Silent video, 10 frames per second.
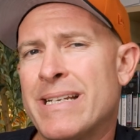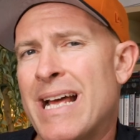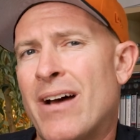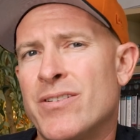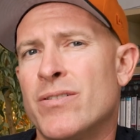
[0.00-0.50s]
it
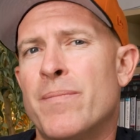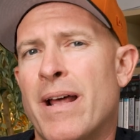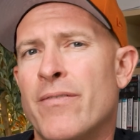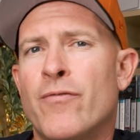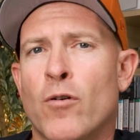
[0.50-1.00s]
down to
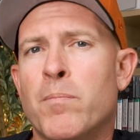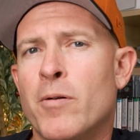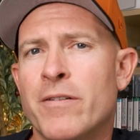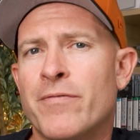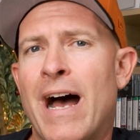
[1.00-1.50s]
about a
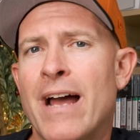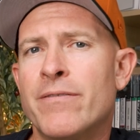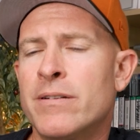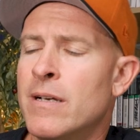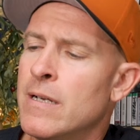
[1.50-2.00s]

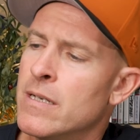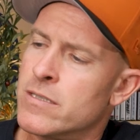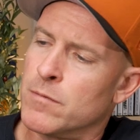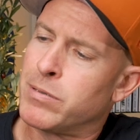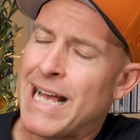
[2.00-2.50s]
4.5.
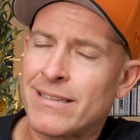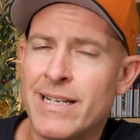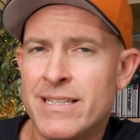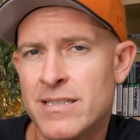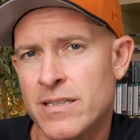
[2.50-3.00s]
So black
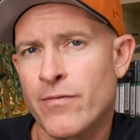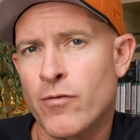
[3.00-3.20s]
lace is a